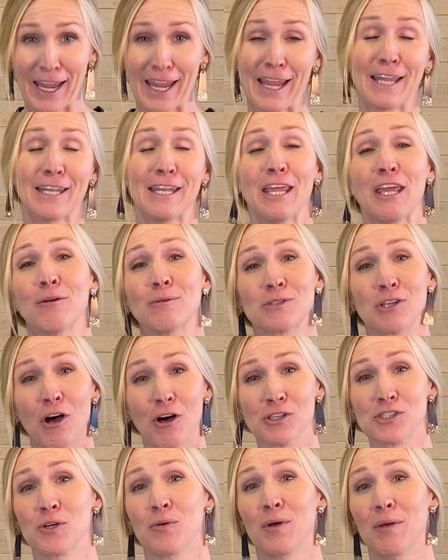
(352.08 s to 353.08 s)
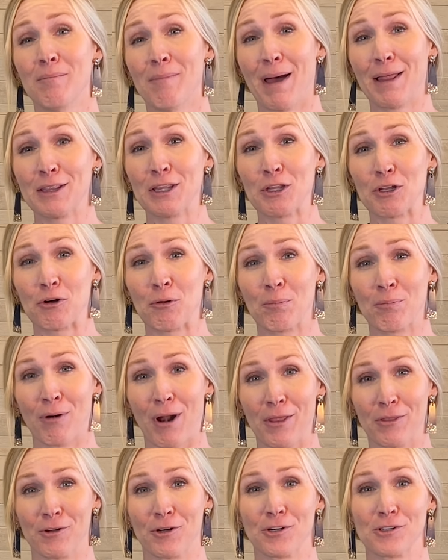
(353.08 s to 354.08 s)
and he was also in my little
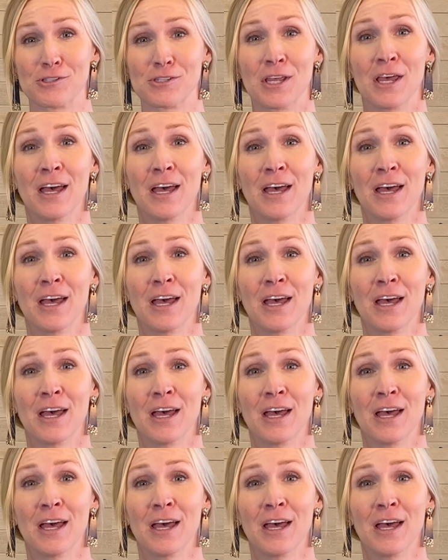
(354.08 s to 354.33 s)
brother's